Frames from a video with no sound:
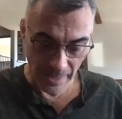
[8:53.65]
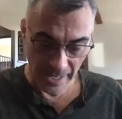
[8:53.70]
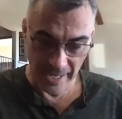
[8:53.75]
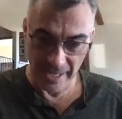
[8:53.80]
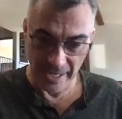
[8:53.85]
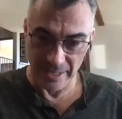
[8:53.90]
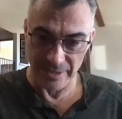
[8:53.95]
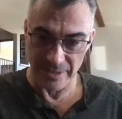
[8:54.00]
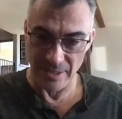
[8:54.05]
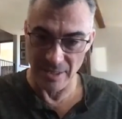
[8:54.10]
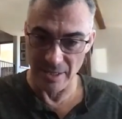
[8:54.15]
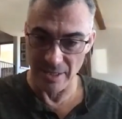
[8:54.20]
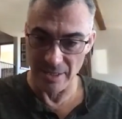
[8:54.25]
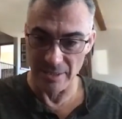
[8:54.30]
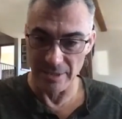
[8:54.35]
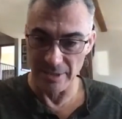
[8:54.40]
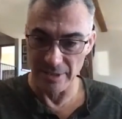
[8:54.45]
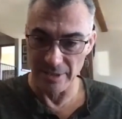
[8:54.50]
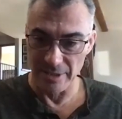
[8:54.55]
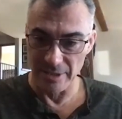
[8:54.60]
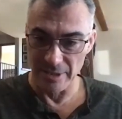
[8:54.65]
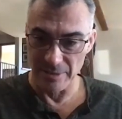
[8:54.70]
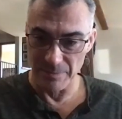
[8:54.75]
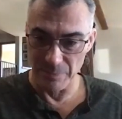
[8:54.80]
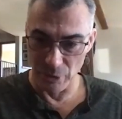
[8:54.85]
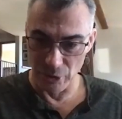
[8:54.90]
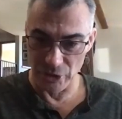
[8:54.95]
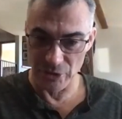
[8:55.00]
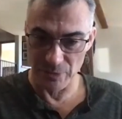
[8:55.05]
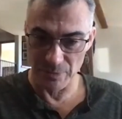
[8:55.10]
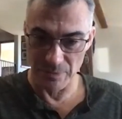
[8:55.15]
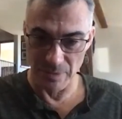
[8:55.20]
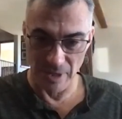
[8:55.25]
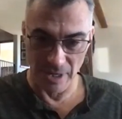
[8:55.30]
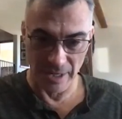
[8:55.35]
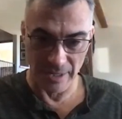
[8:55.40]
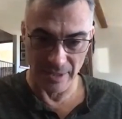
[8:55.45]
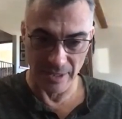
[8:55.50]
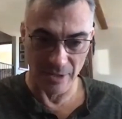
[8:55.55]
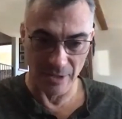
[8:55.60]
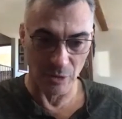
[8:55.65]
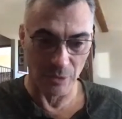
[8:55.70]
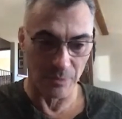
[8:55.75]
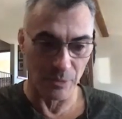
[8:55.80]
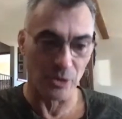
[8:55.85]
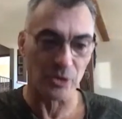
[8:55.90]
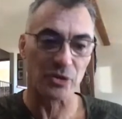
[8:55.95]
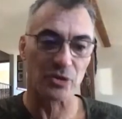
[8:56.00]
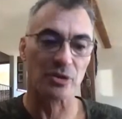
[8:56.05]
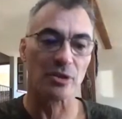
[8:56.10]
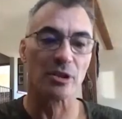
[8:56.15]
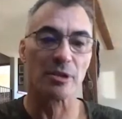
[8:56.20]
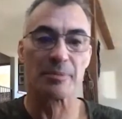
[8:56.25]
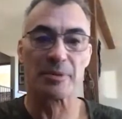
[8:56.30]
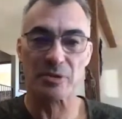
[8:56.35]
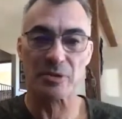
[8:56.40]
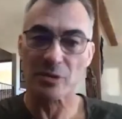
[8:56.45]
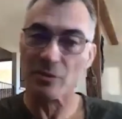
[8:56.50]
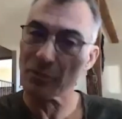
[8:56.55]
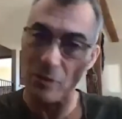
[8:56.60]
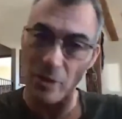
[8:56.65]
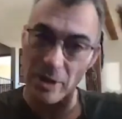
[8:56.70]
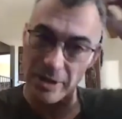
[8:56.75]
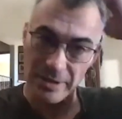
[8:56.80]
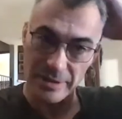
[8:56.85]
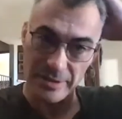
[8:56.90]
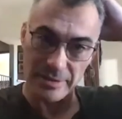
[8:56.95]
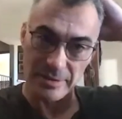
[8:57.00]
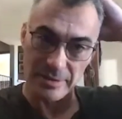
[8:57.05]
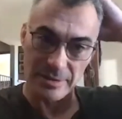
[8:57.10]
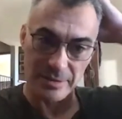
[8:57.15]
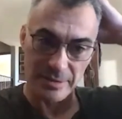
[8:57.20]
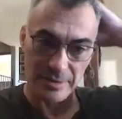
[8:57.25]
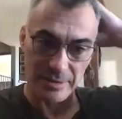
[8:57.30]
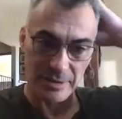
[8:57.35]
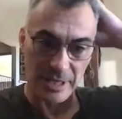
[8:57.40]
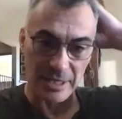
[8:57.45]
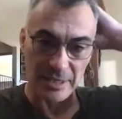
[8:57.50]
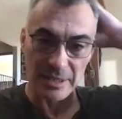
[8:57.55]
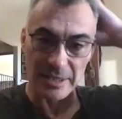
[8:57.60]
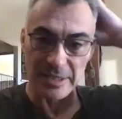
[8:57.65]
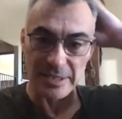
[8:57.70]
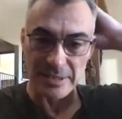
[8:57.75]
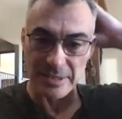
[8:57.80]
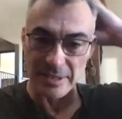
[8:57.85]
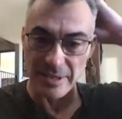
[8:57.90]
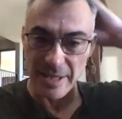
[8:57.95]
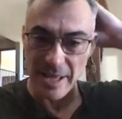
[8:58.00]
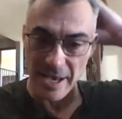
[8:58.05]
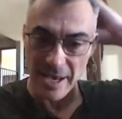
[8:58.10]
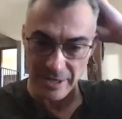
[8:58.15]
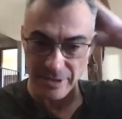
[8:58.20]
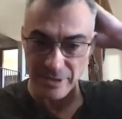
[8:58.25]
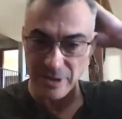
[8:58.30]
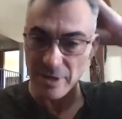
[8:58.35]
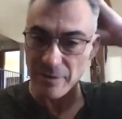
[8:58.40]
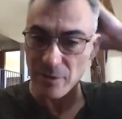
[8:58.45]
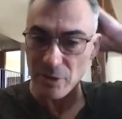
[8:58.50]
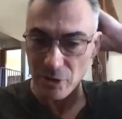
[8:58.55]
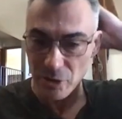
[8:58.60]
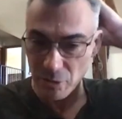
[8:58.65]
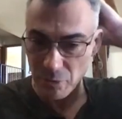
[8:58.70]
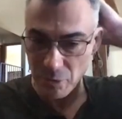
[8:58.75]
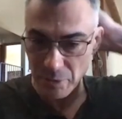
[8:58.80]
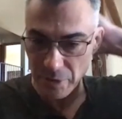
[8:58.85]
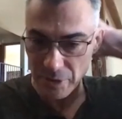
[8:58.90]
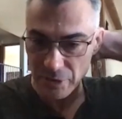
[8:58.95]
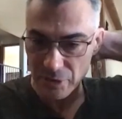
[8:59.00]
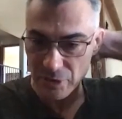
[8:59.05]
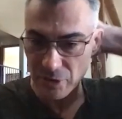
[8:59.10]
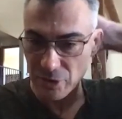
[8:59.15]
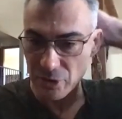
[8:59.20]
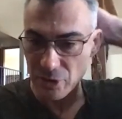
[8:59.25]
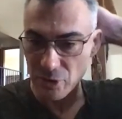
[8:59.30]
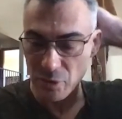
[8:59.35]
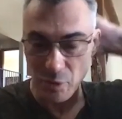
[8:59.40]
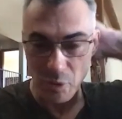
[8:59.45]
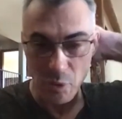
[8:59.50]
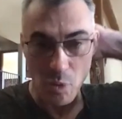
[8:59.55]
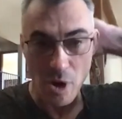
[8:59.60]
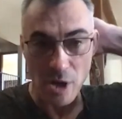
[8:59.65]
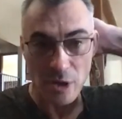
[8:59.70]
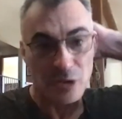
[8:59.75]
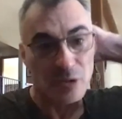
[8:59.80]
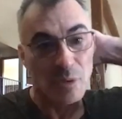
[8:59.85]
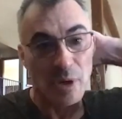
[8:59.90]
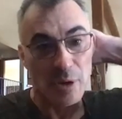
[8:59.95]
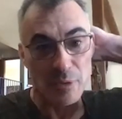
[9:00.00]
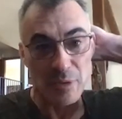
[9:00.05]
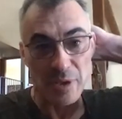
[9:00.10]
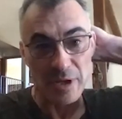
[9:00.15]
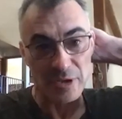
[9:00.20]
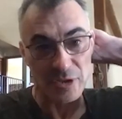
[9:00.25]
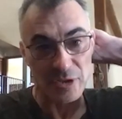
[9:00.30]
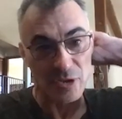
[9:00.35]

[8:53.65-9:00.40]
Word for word: and uh pushed i think we pushed the limits of what at least in that endeavor, human beings could do. And we walked away without a